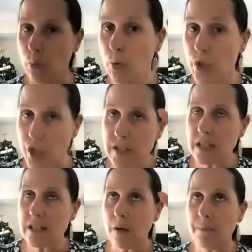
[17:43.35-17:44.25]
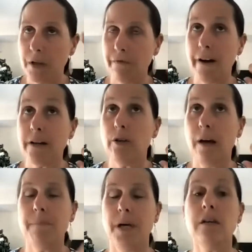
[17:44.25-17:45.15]
which is an example of funnel
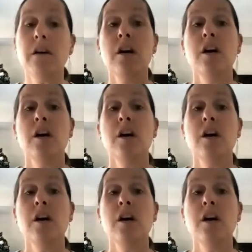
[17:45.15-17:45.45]
lumping,